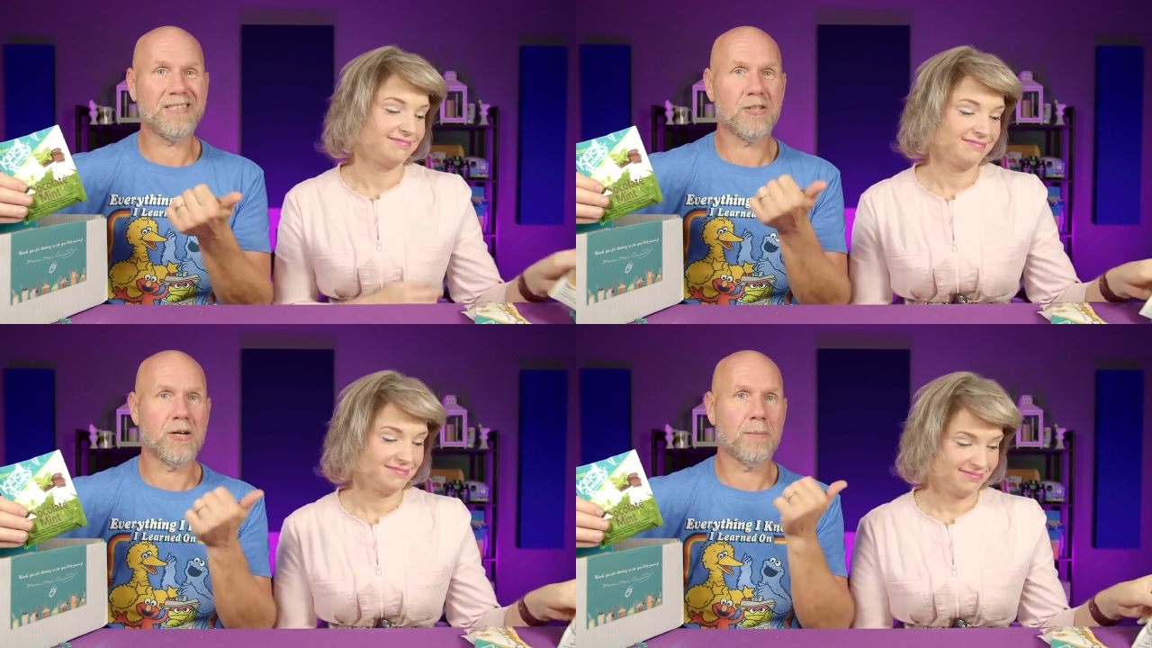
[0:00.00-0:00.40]

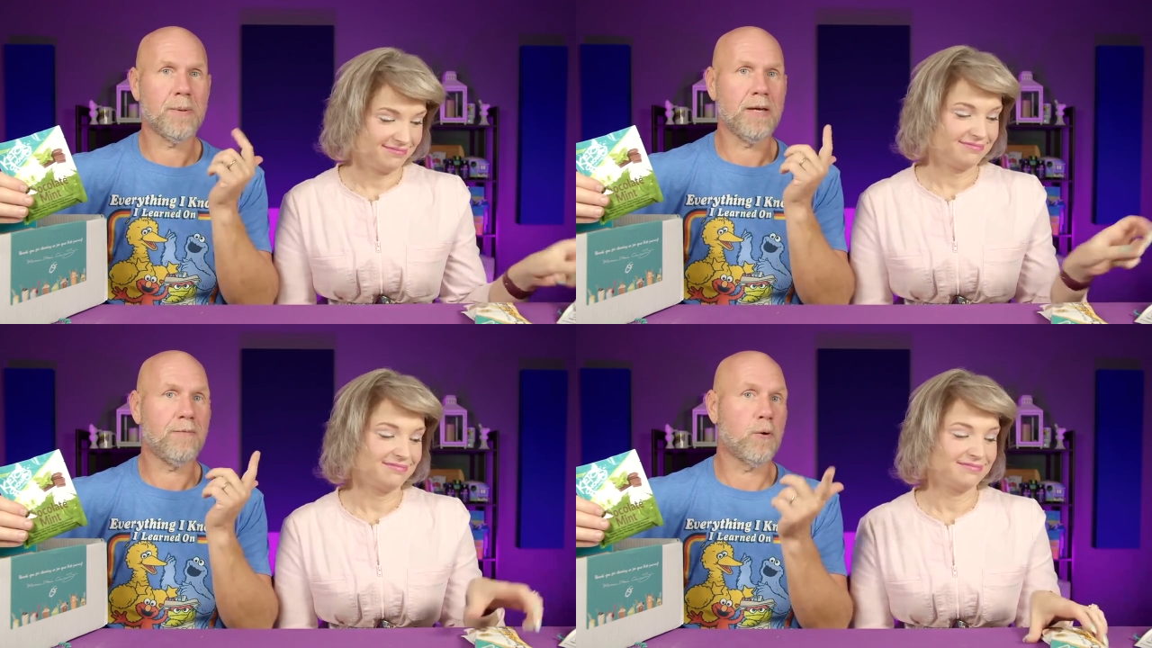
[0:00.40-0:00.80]
Speaker 1: engineer
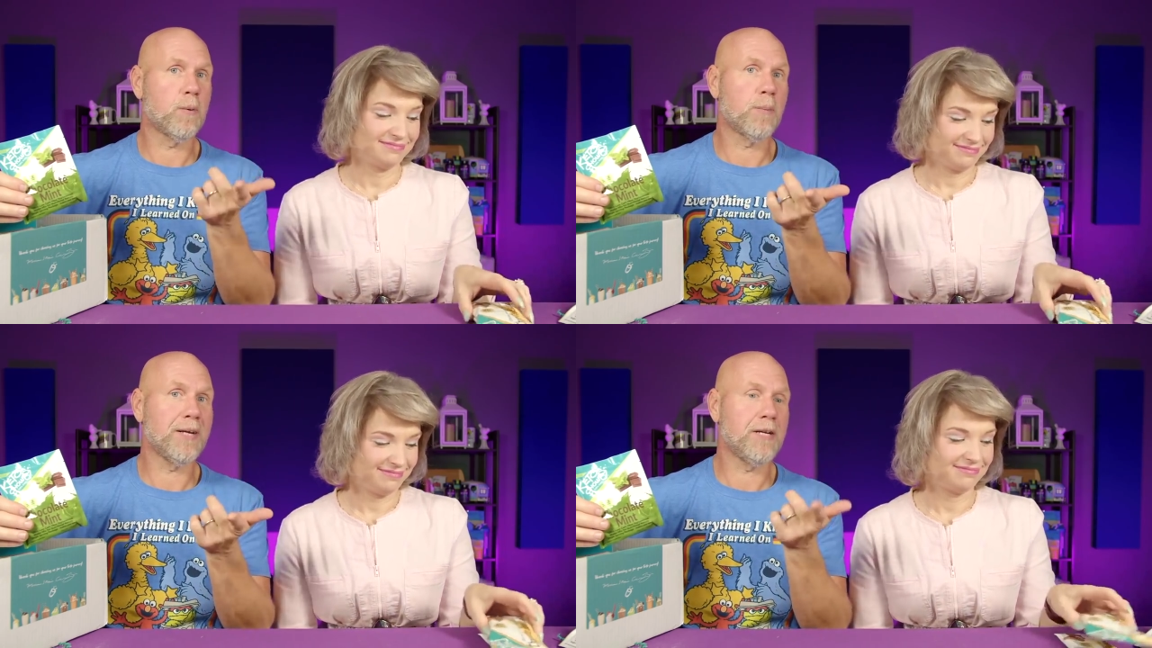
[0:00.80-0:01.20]
beef,
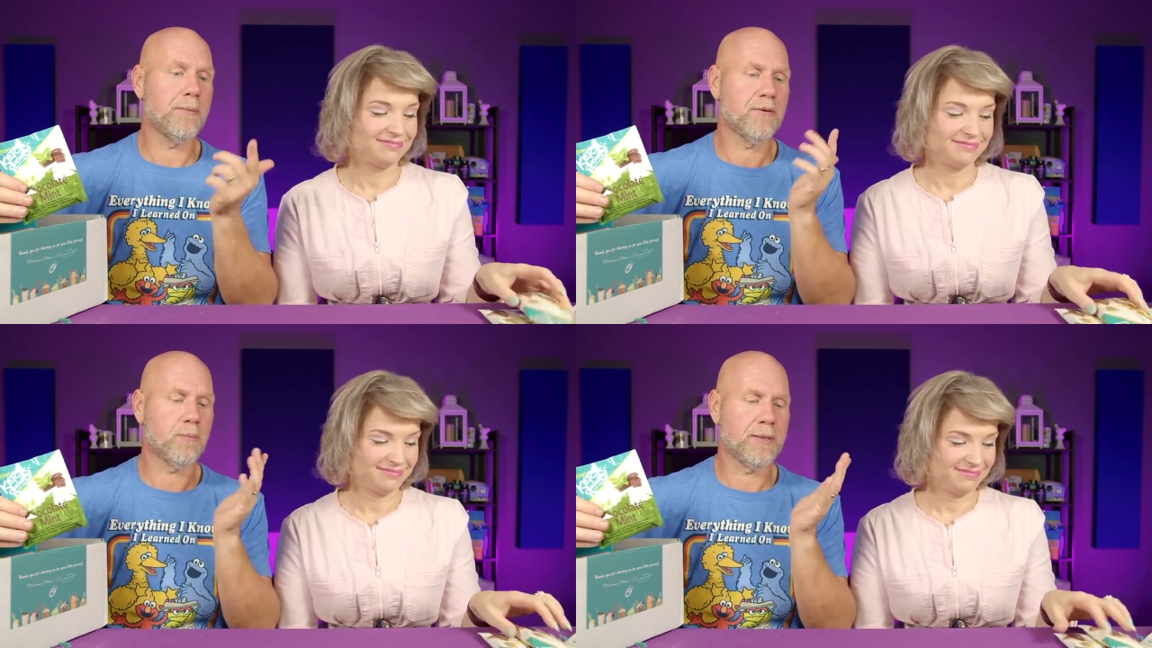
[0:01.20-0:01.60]
or what we
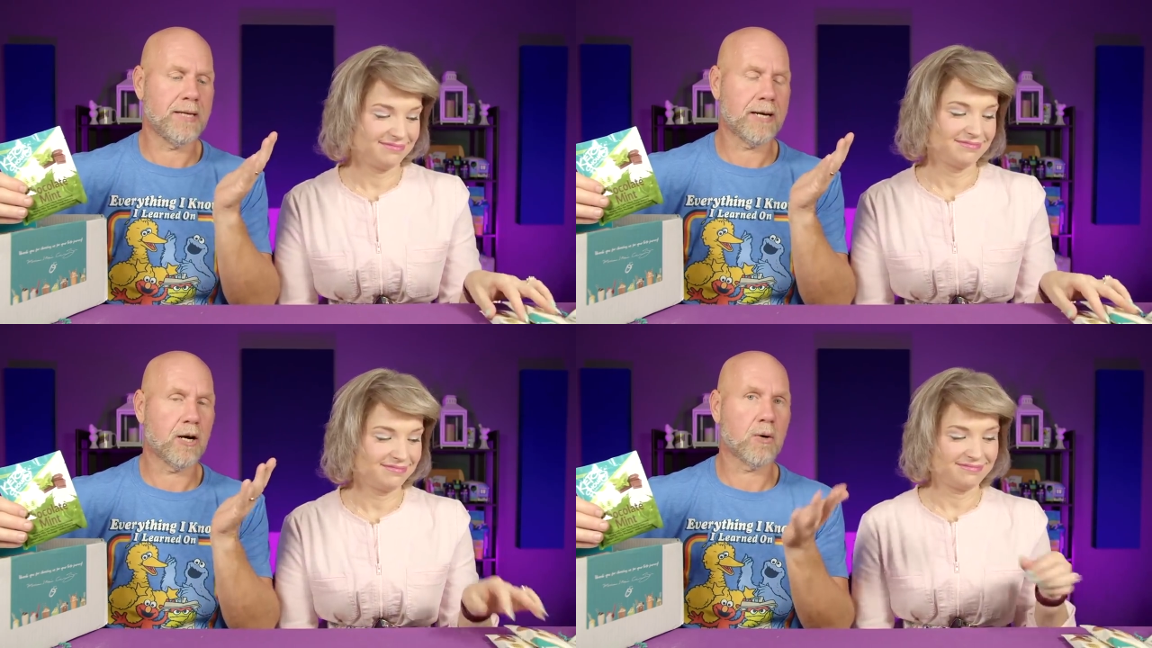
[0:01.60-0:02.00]
do is we
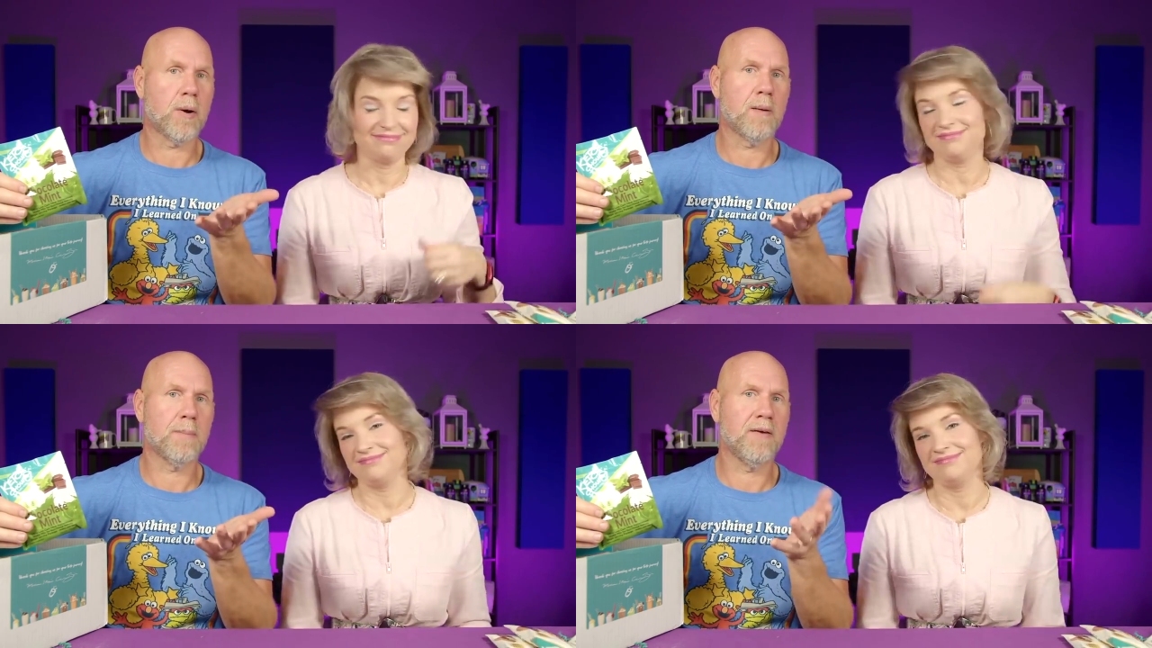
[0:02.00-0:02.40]
take our
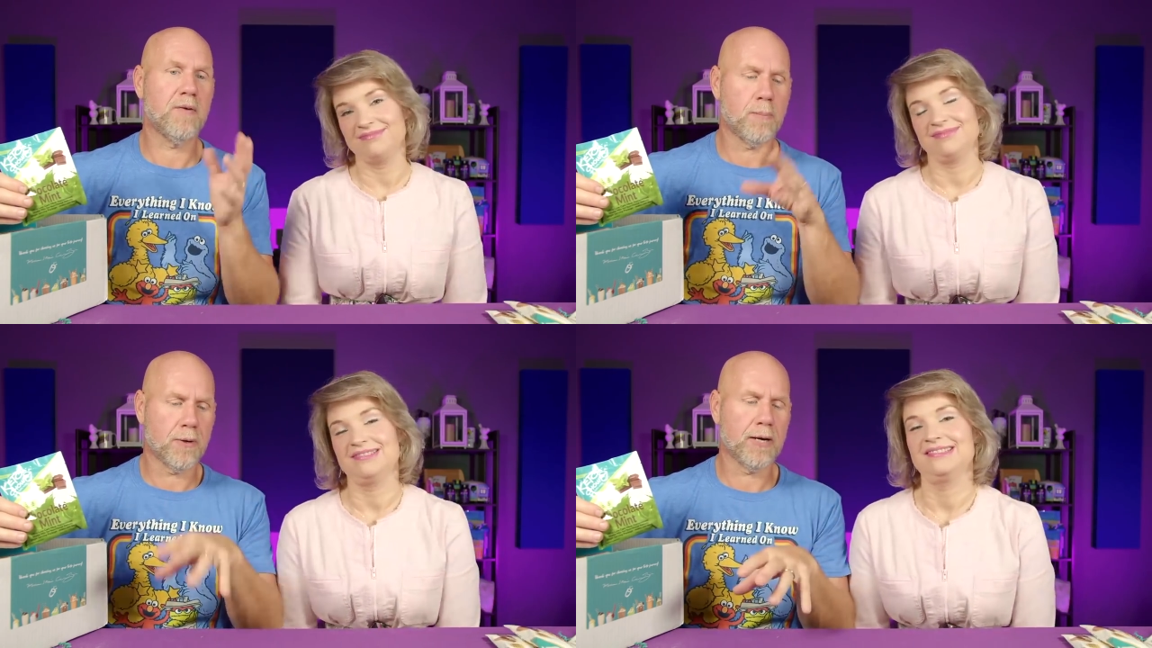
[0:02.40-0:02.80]
ground
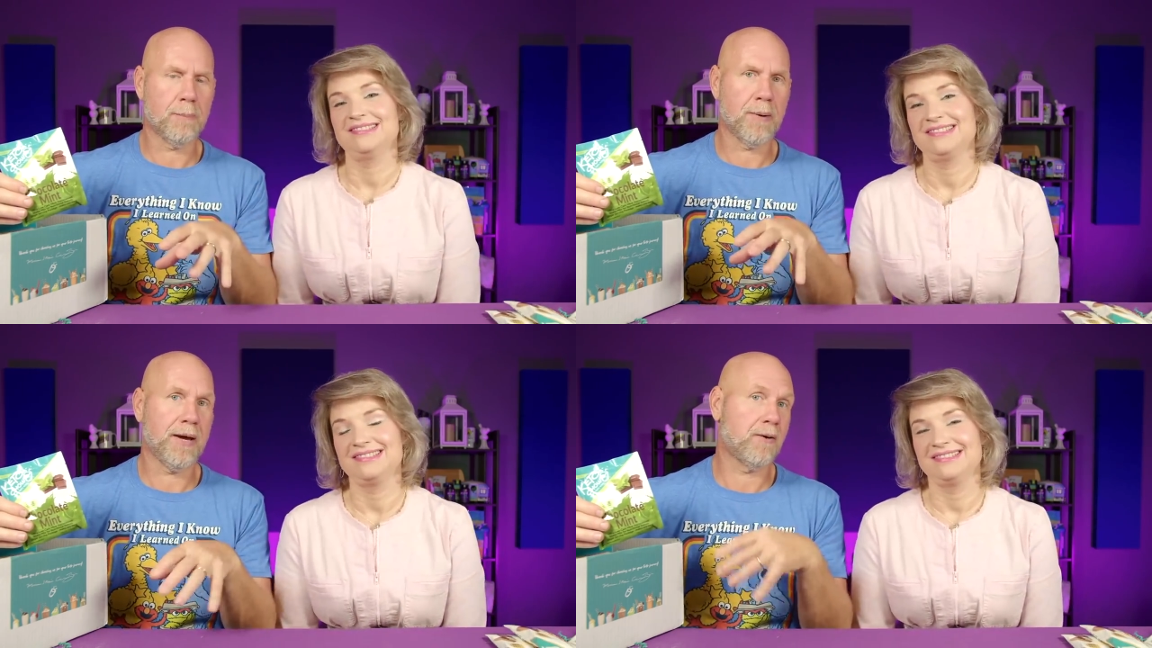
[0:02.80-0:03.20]
beef, you put it
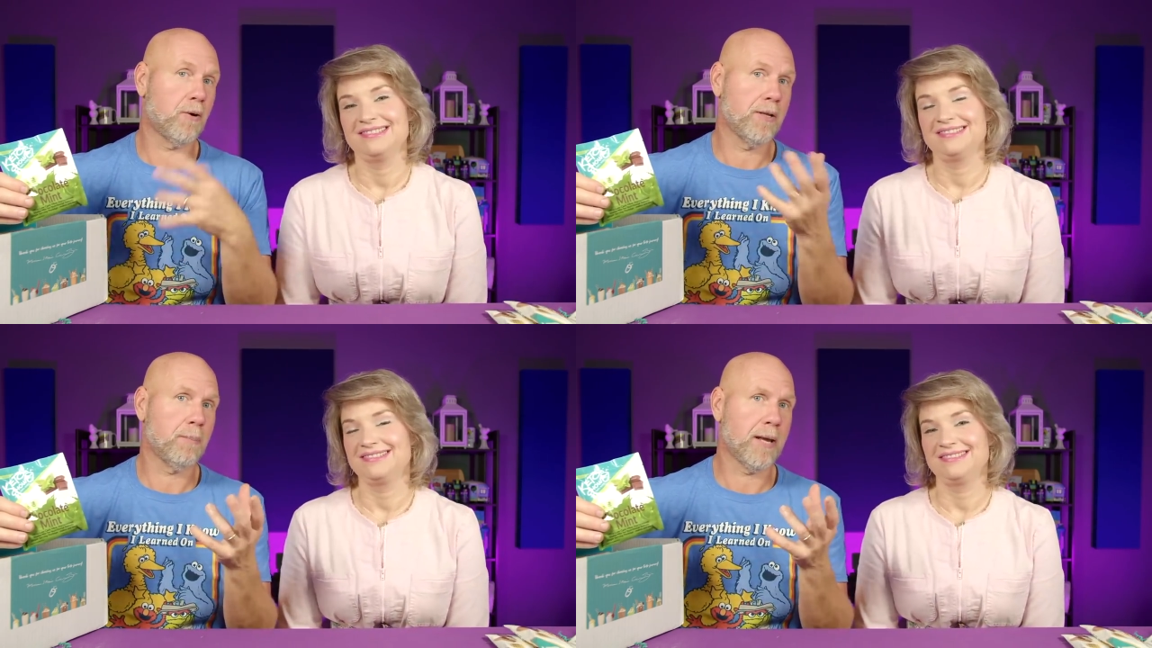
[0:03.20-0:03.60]
in a pan
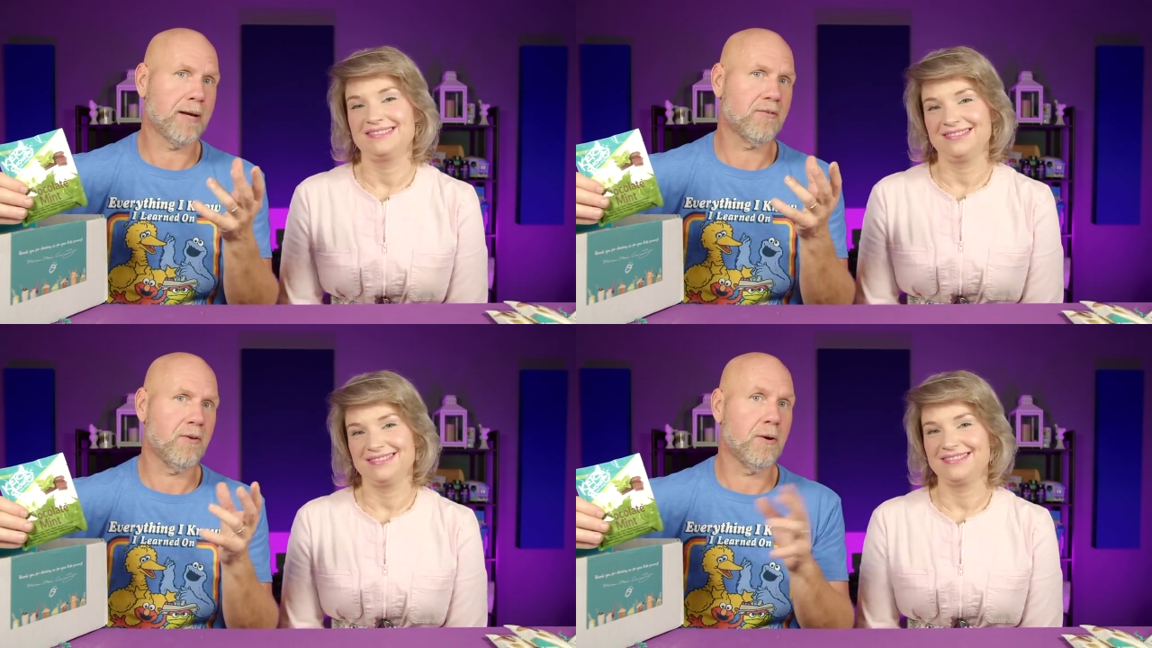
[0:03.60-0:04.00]
or on the
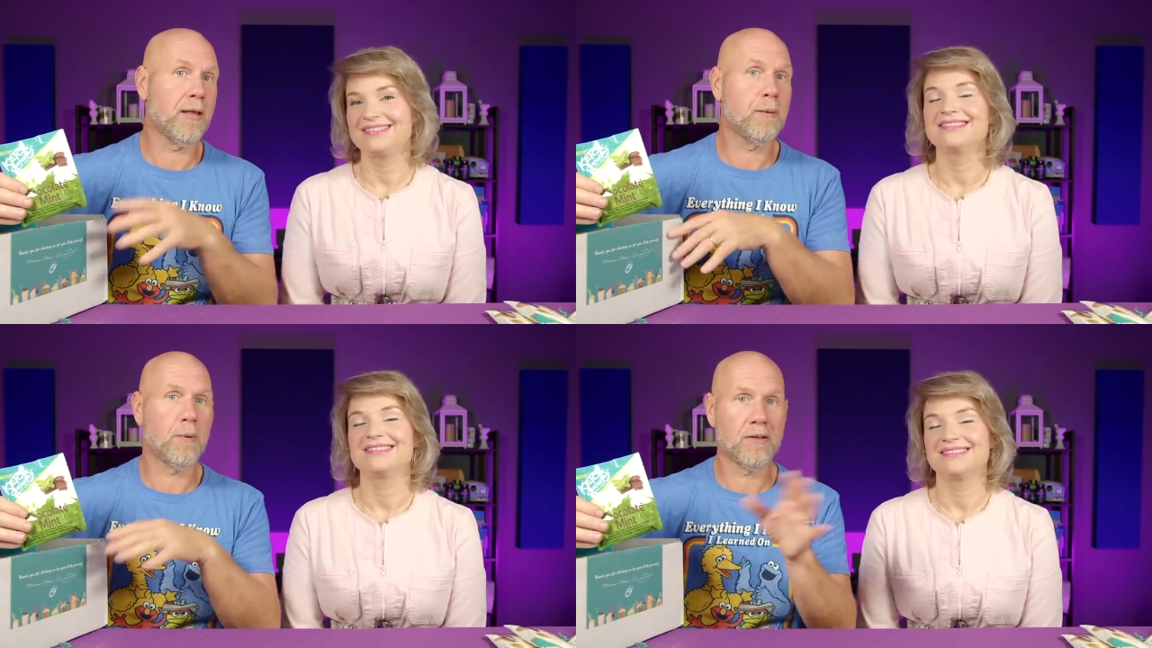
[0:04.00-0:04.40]
Blackstone,
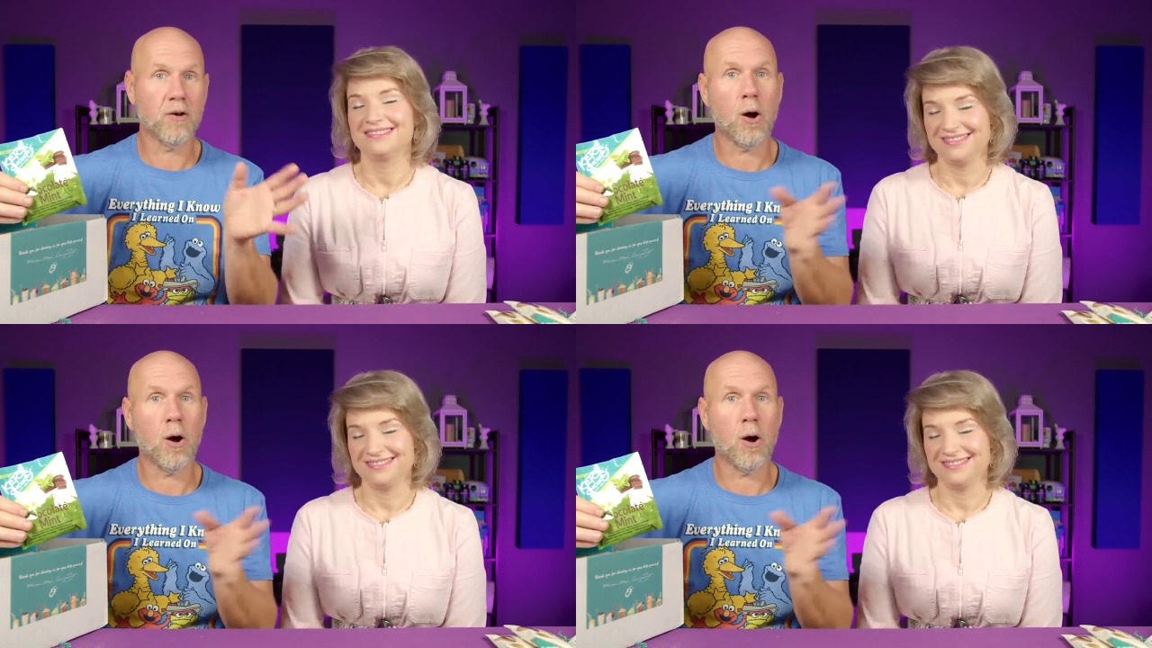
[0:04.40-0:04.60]
and then when it's